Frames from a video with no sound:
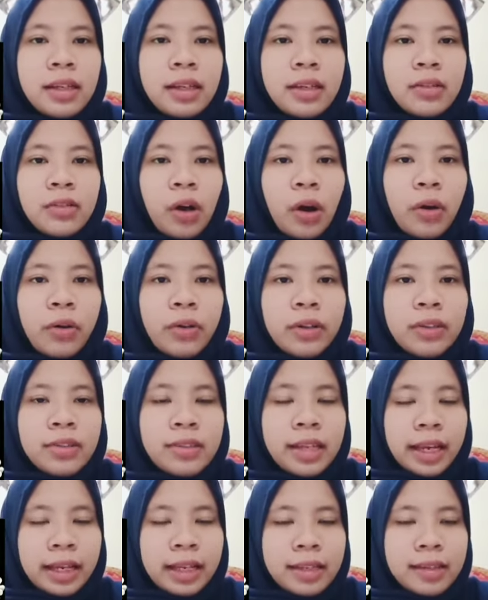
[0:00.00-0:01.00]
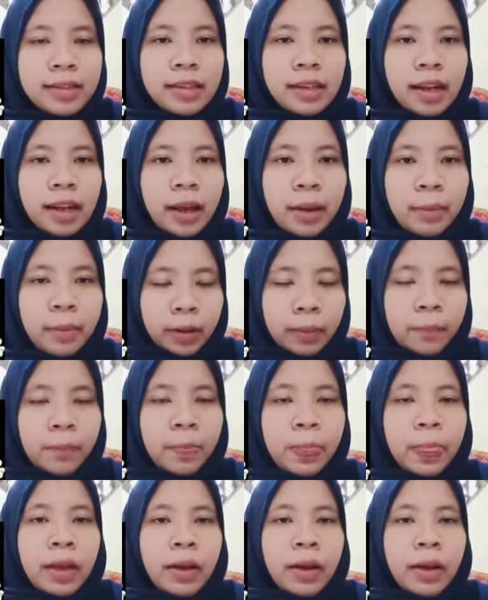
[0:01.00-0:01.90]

is on the second syllable.